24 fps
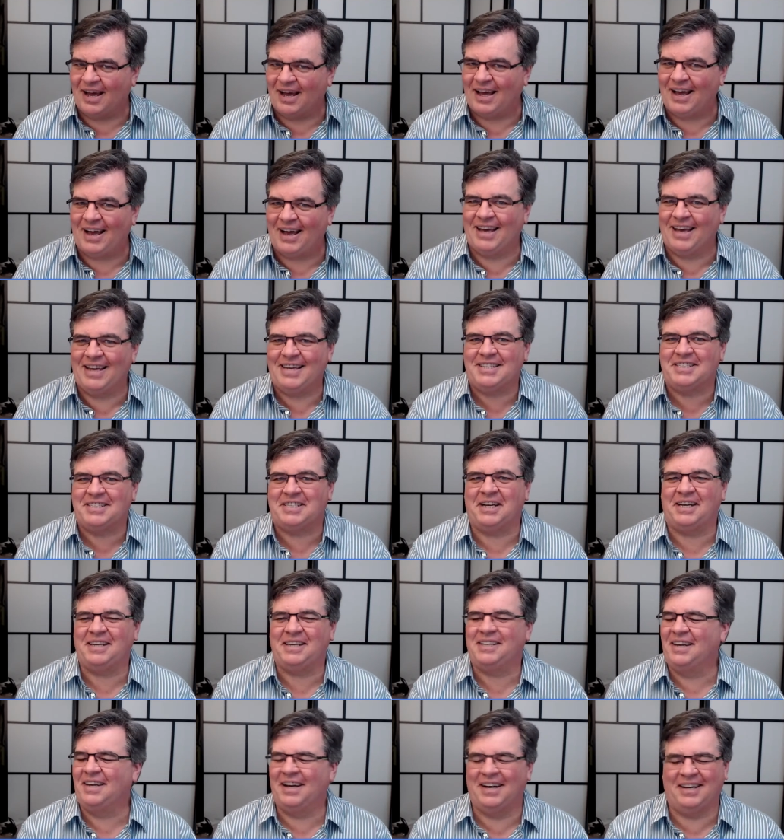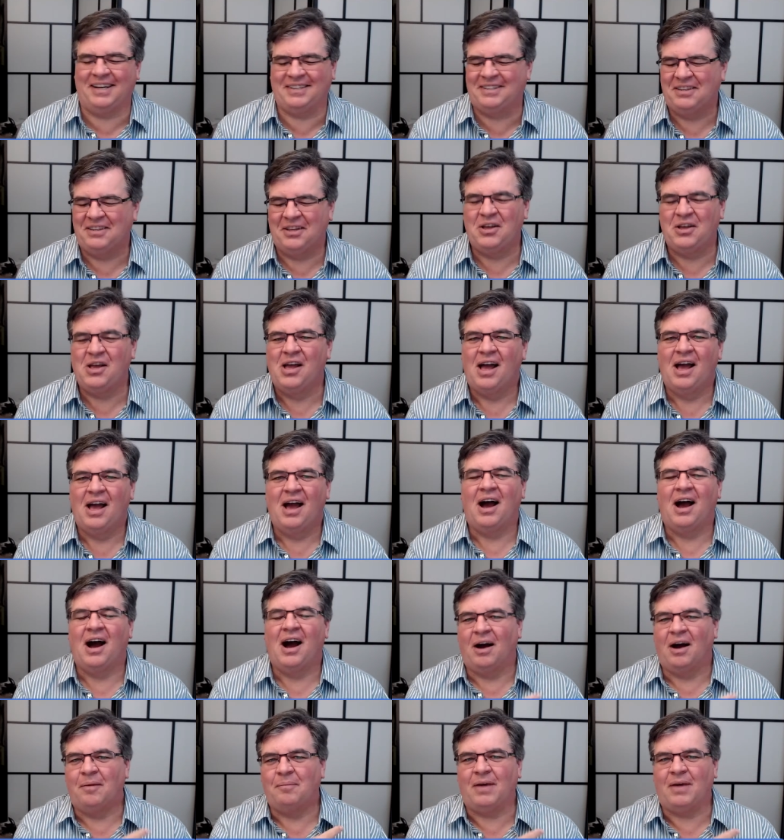eyes on...
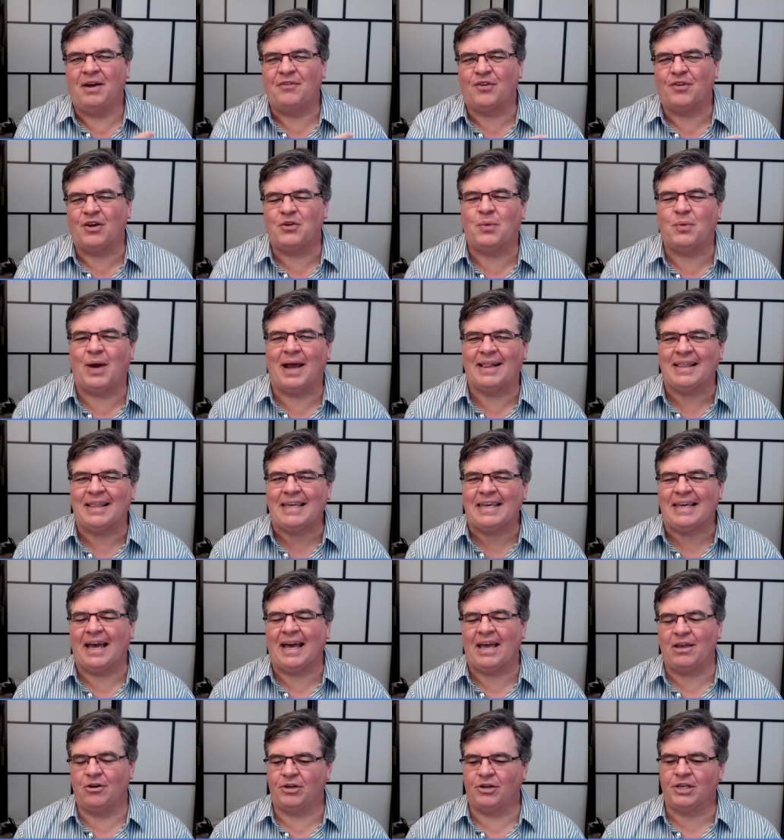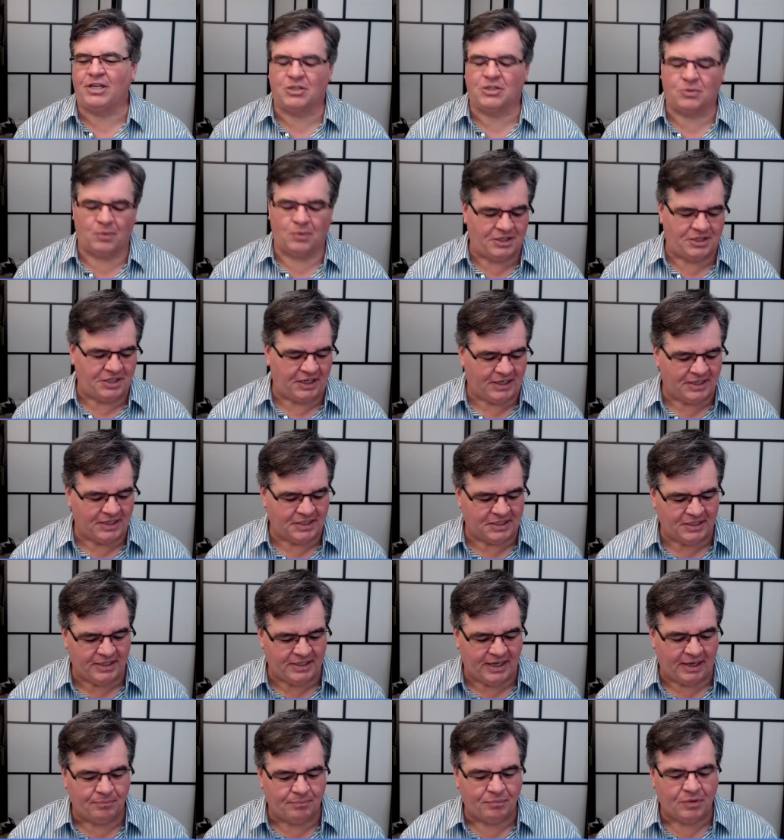My friend Wiley Coyote is watching us
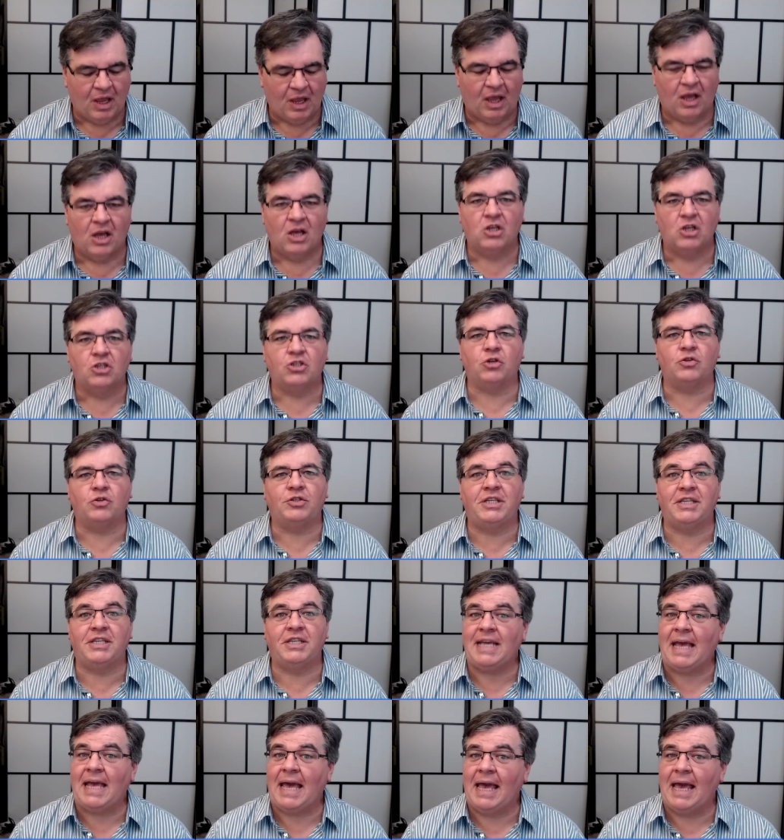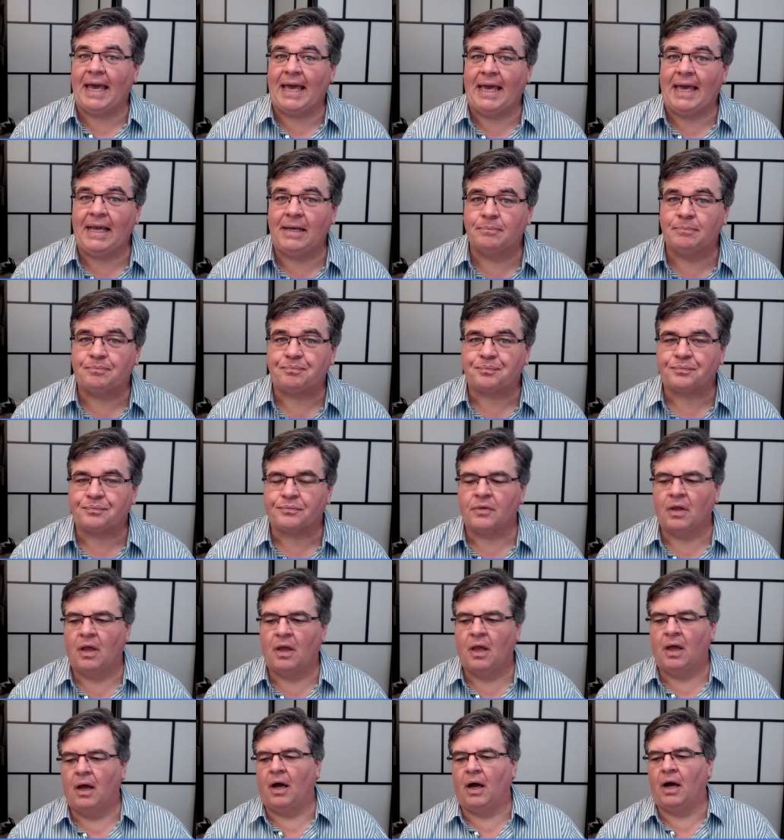today. So today,
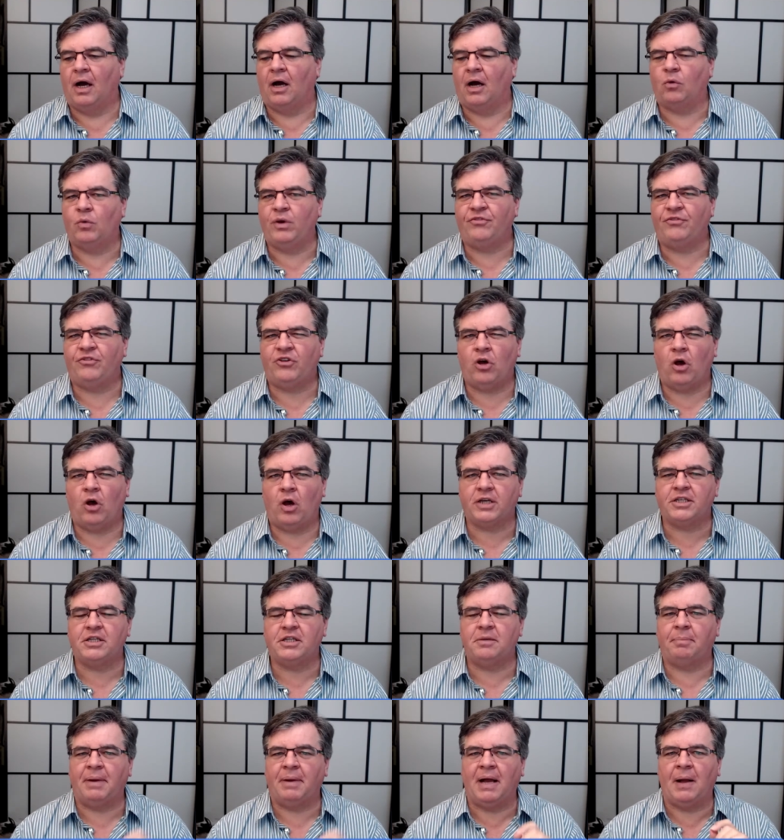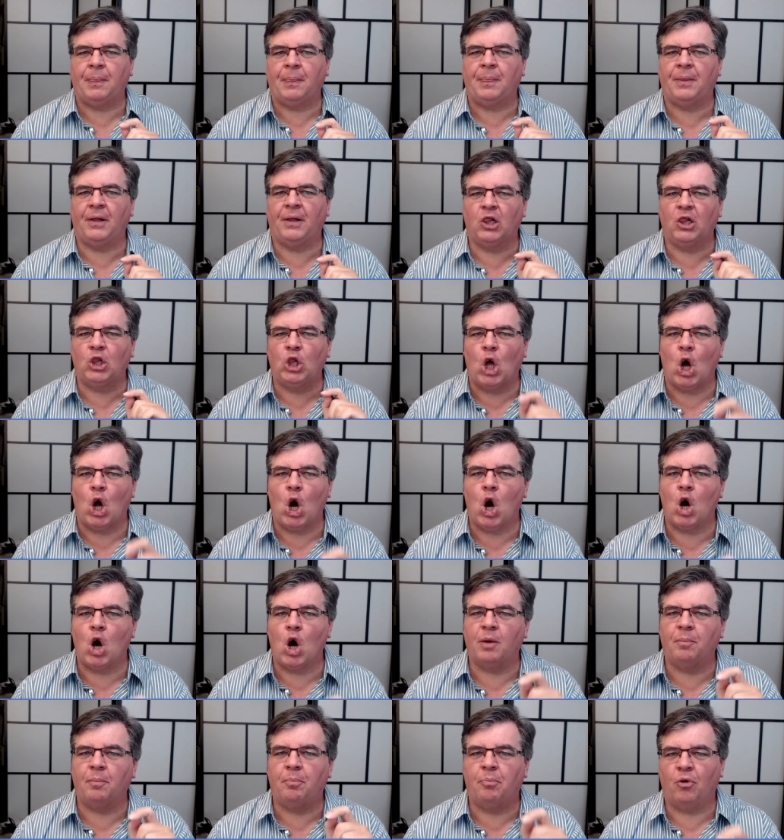uh, we've talked about the
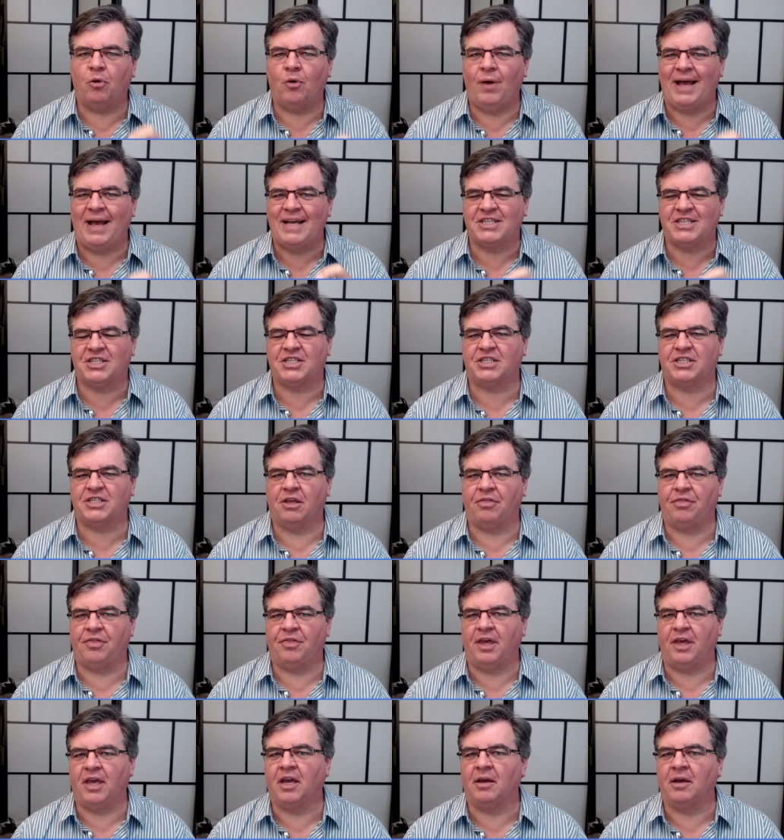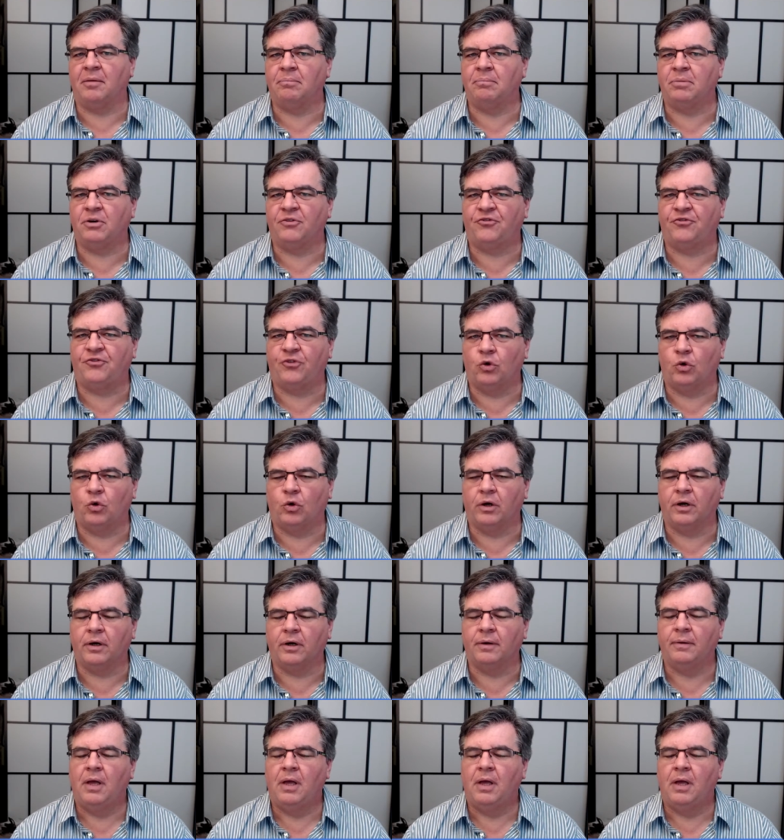long press thing before,